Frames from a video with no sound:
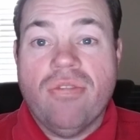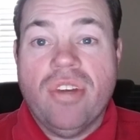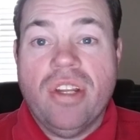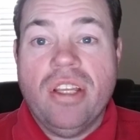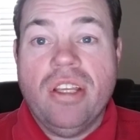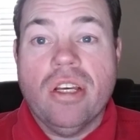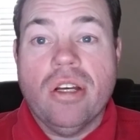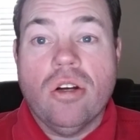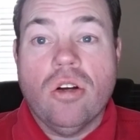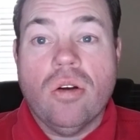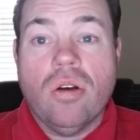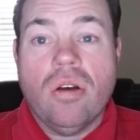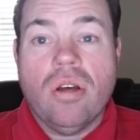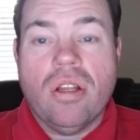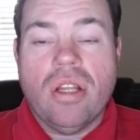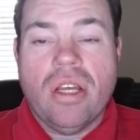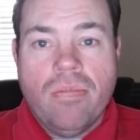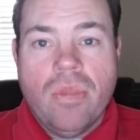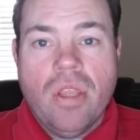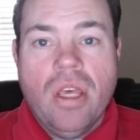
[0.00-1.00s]
video,
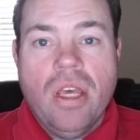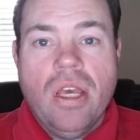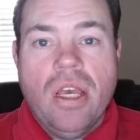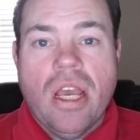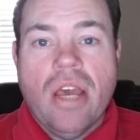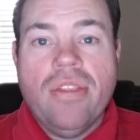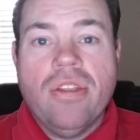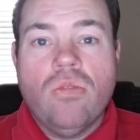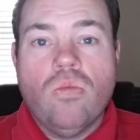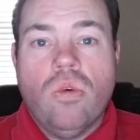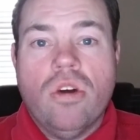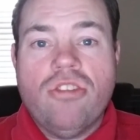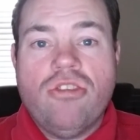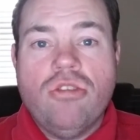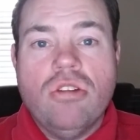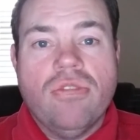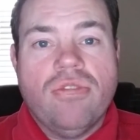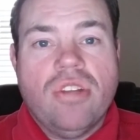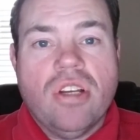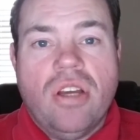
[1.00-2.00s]
and then once
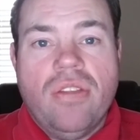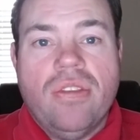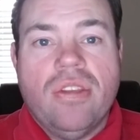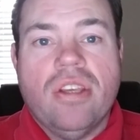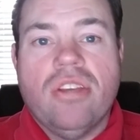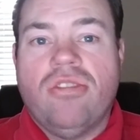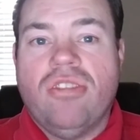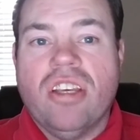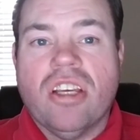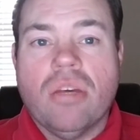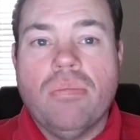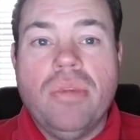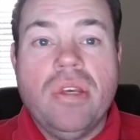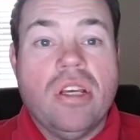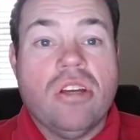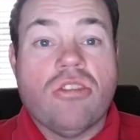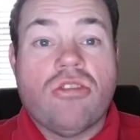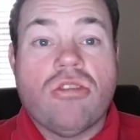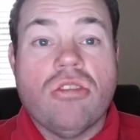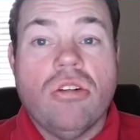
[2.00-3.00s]
you have done this, it can be
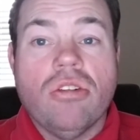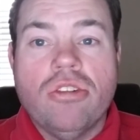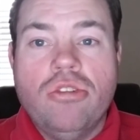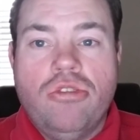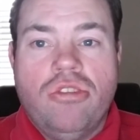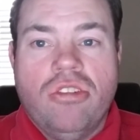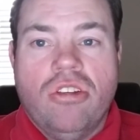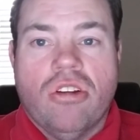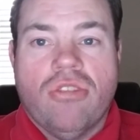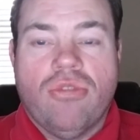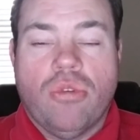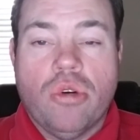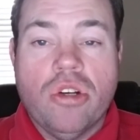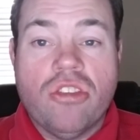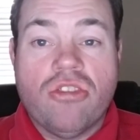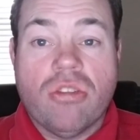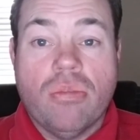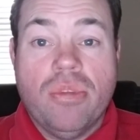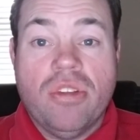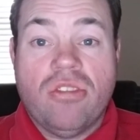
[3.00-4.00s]
controlled using your voice
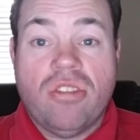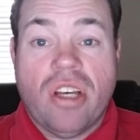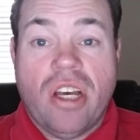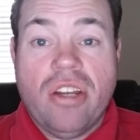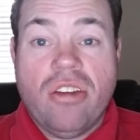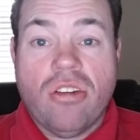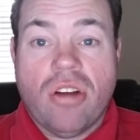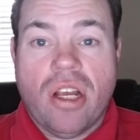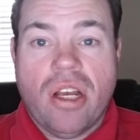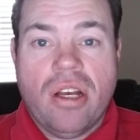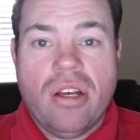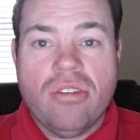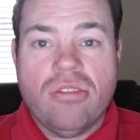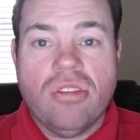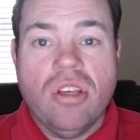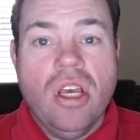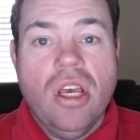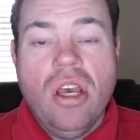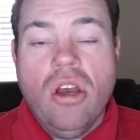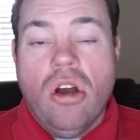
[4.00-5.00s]
from inside your
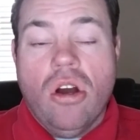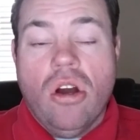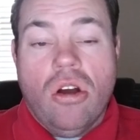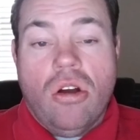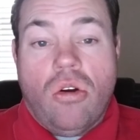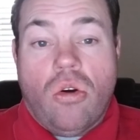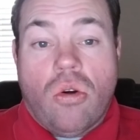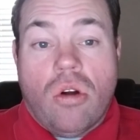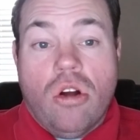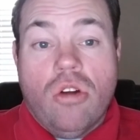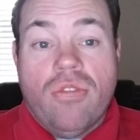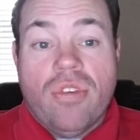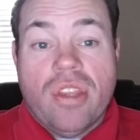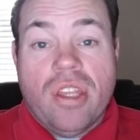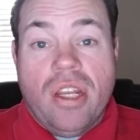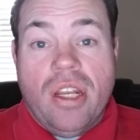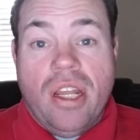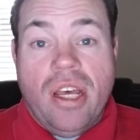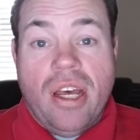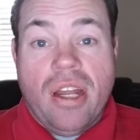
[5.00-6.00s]
house or over the
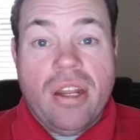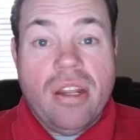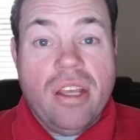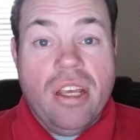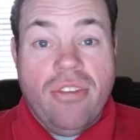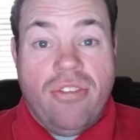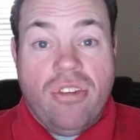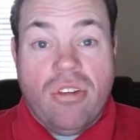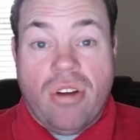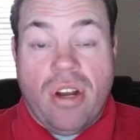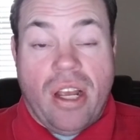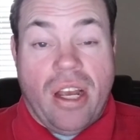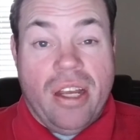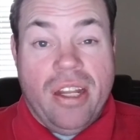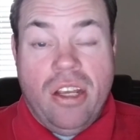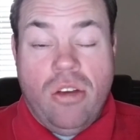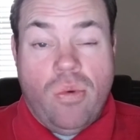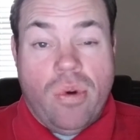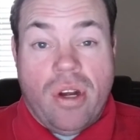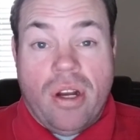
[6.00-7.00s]
net if you're
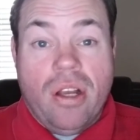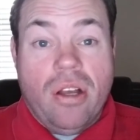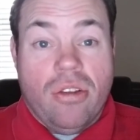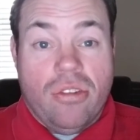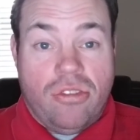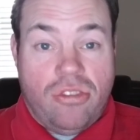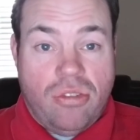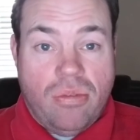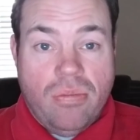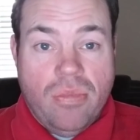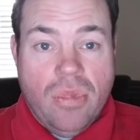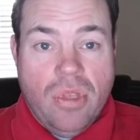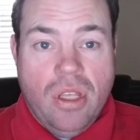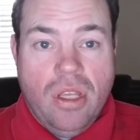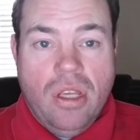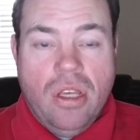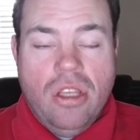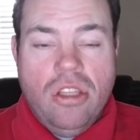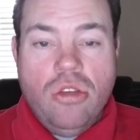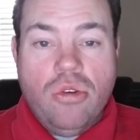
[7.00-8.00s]
anywhere else.
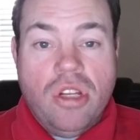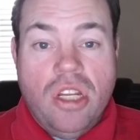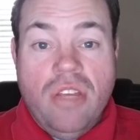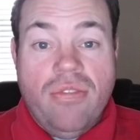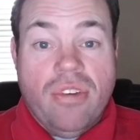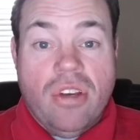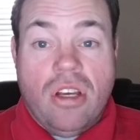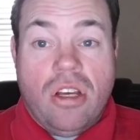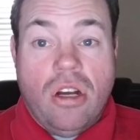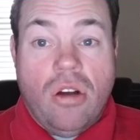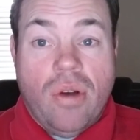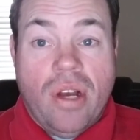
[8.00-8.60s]
You can even go